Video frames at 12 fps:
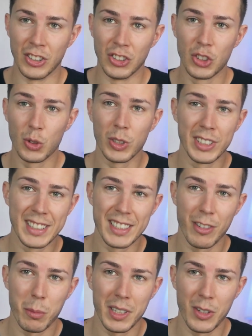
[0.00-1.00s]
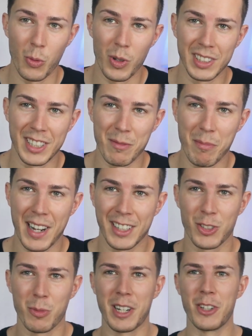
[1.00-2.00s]
Greetings everybody and welcome
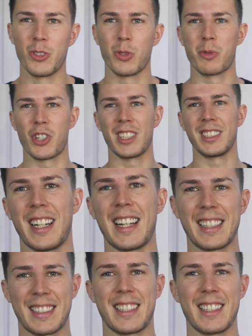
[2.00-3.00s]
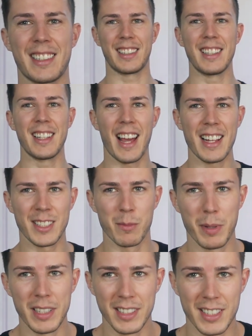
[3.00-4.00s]
back to my YouTube channel. Alex here, and it has
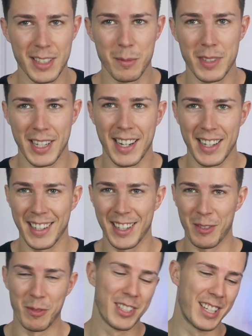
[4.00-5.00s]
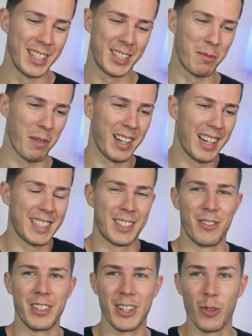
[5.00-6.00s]
been some time since my
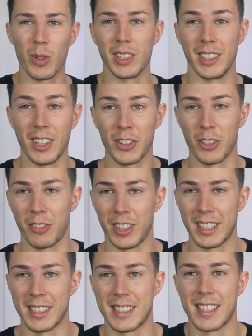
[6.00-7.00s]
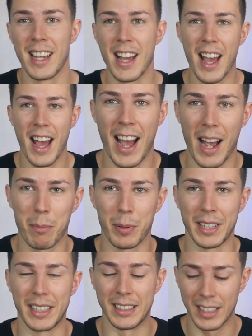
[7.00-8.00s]
last video. Well, a lot of things
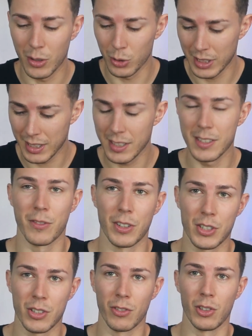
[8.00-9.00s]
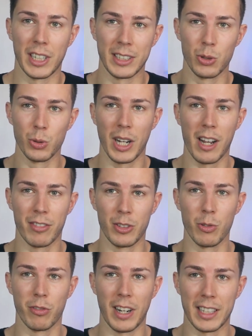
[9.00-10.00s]
happening nowadays. First of all, I do have a
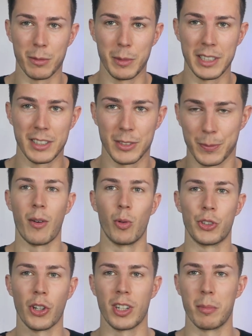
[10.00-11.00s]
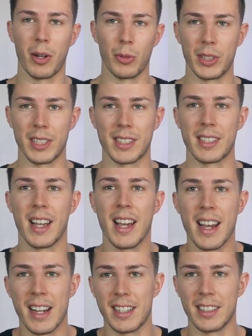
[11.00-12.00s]
new flatmate. I will talk about this
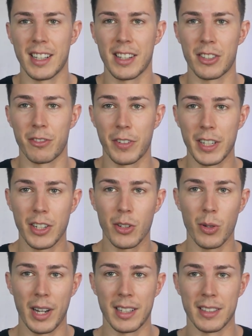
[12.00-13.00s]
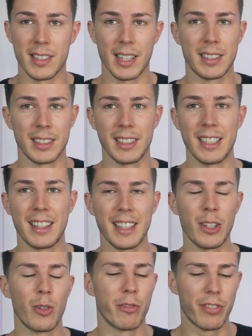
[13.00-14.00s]
in another video. And secondly,
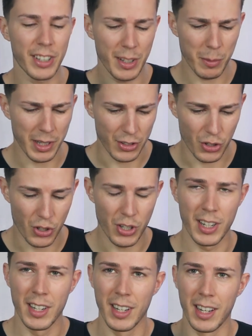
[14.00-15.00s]
thank you very much,